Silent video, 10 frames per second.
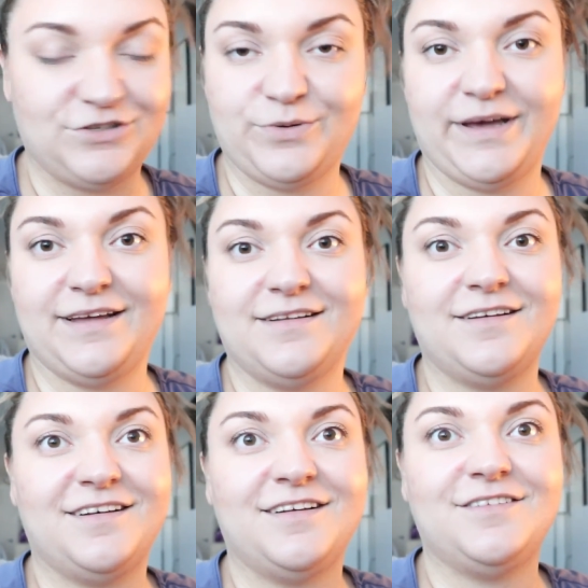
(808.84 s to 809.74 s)
do it.
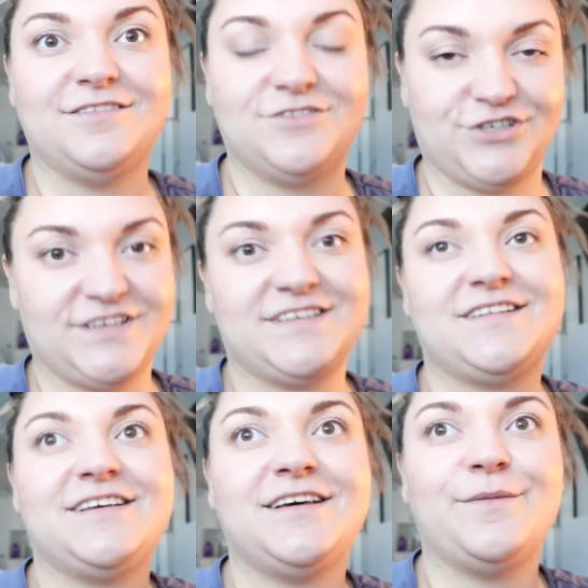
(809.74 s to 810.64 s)
Just
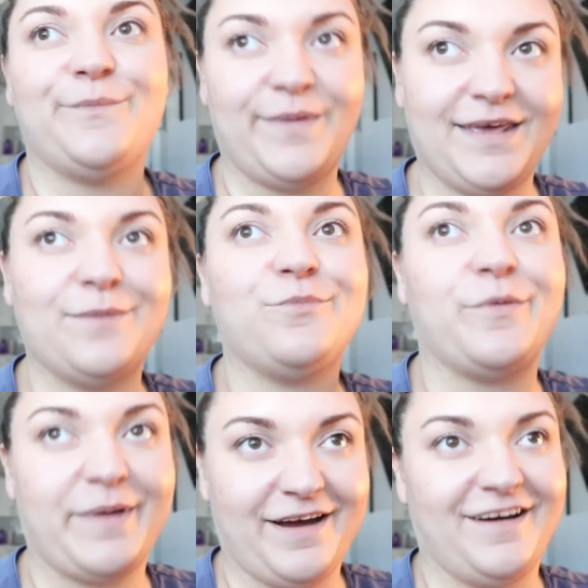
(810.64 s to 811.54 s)
be
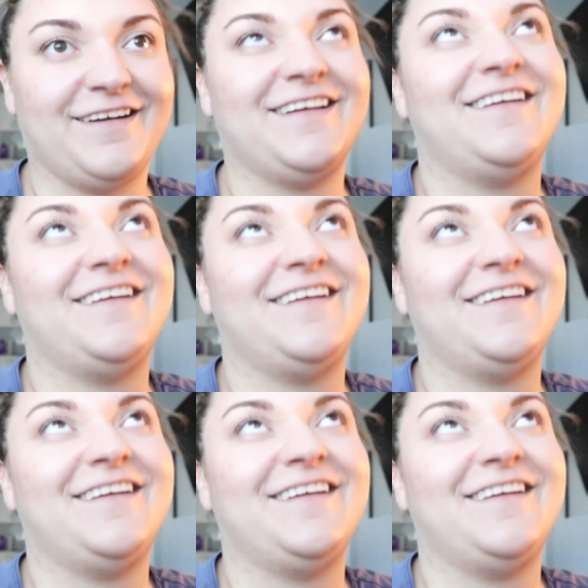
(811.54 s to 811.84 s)
prepared.